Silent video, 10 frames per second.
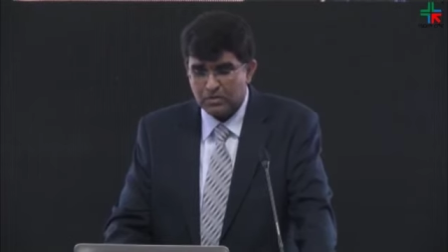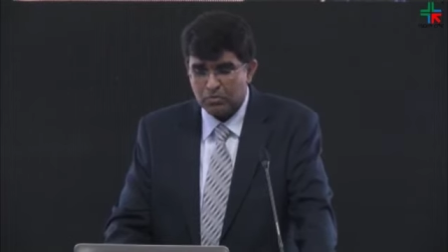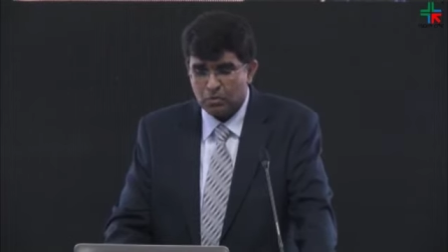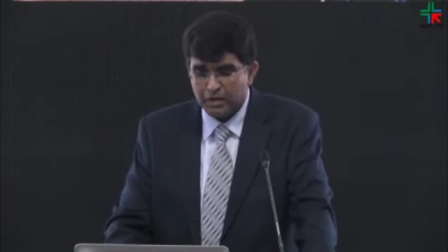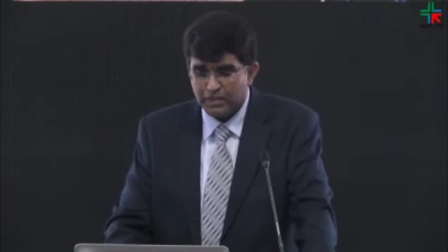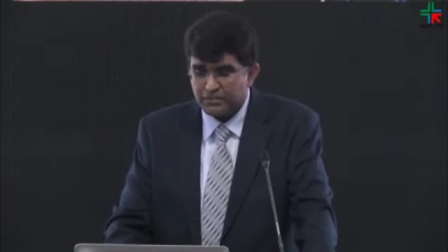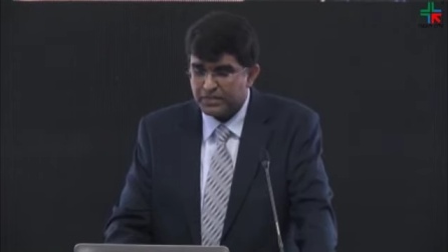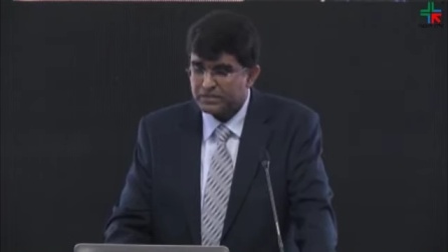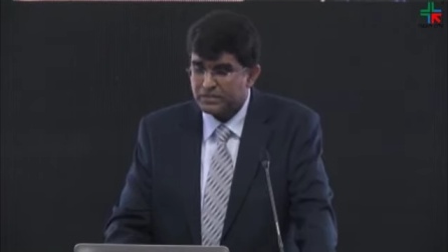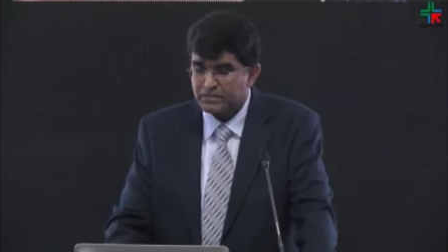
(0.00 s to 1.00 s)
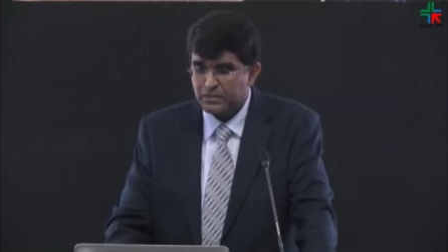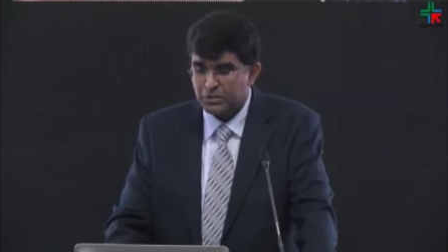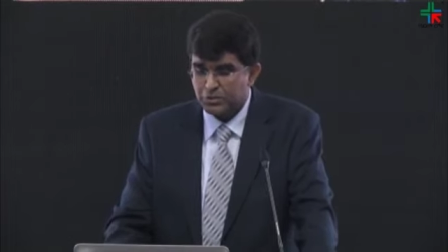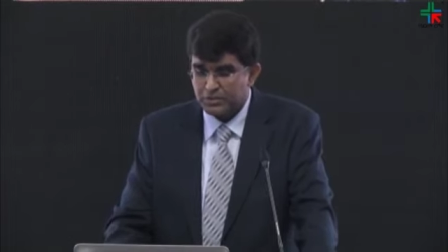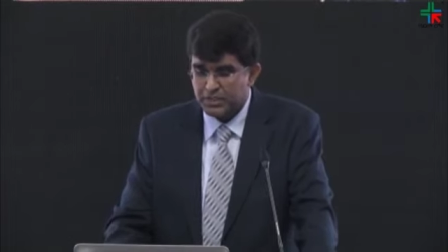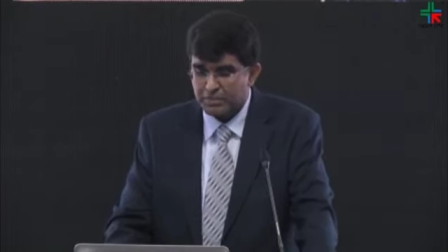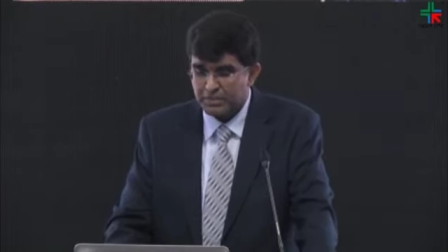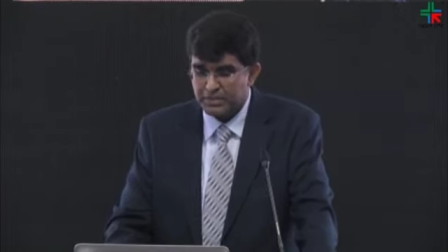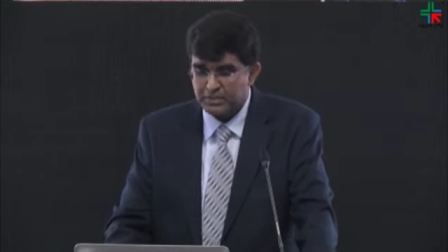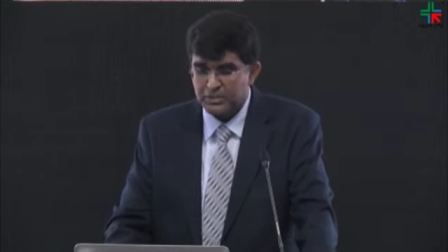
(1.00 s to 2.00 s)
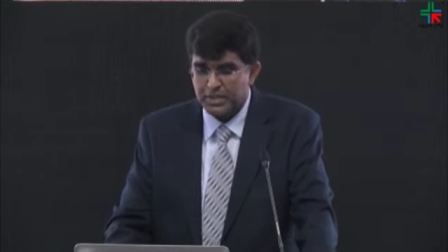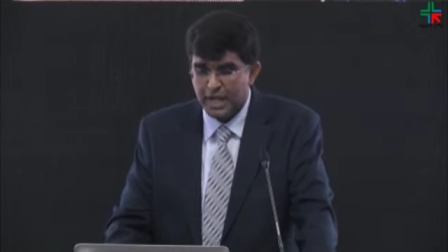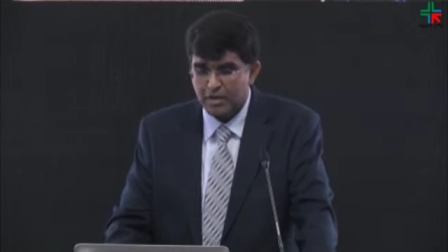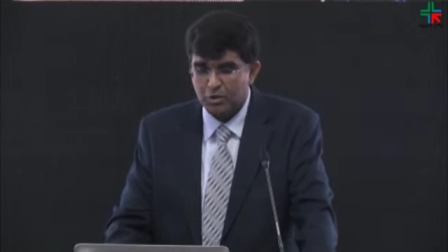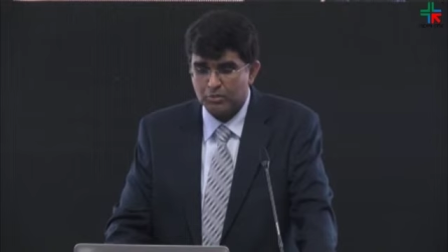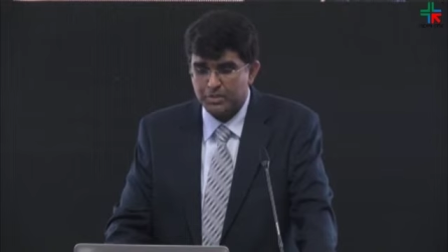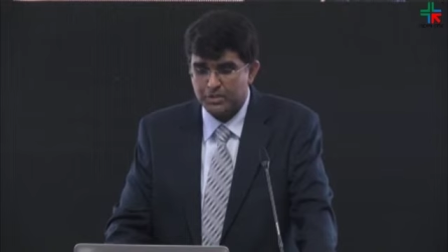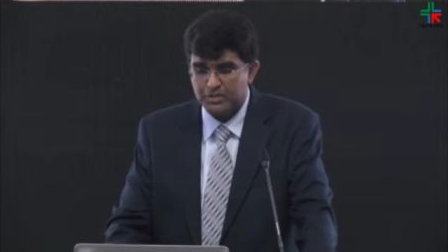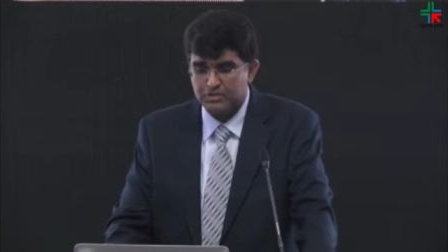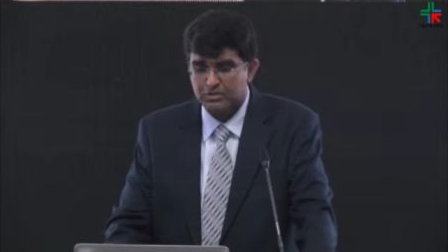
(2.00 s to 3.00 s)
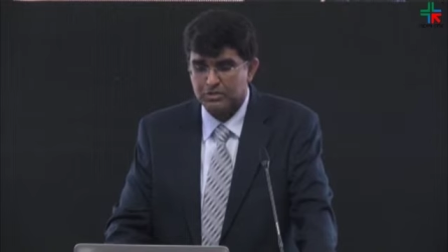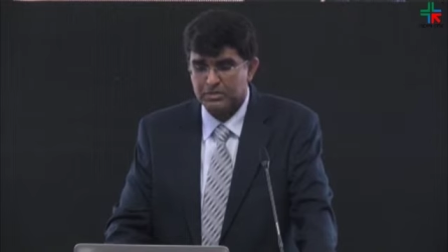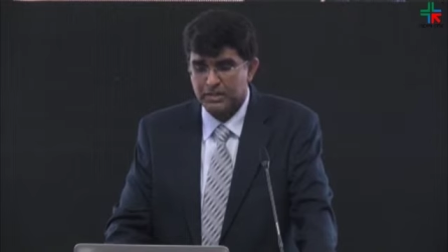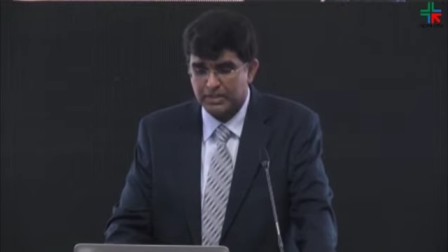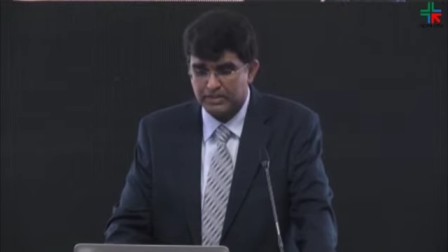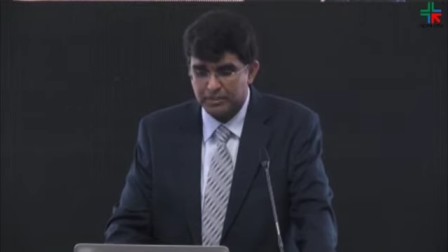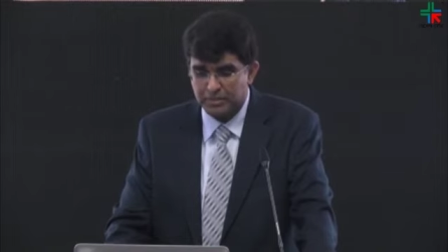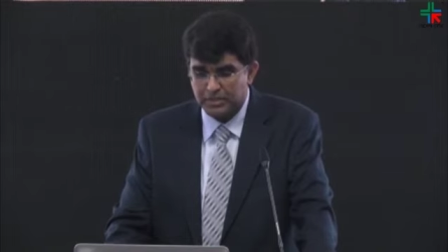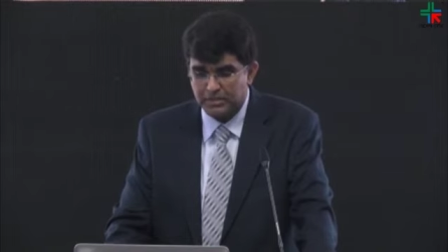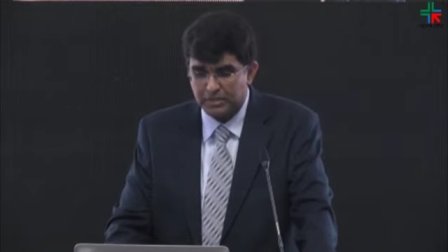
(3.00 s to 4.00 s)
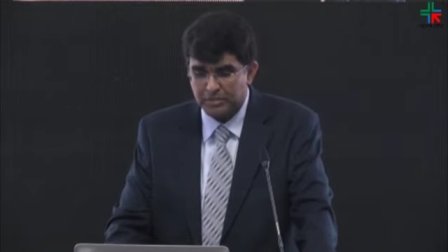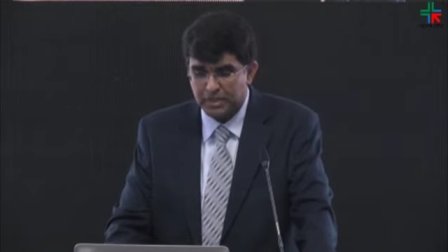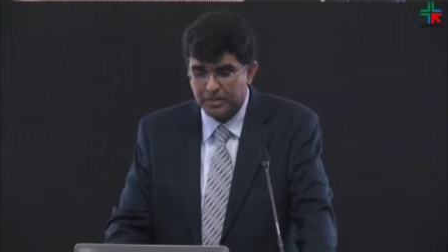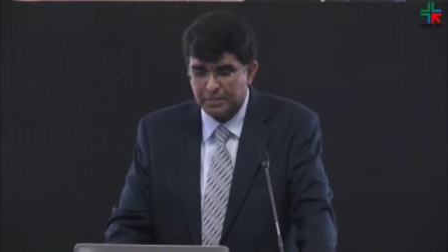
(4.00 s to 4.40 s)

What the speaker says: What effects does induced hypertension have on patients with delayed cerebral ischemia?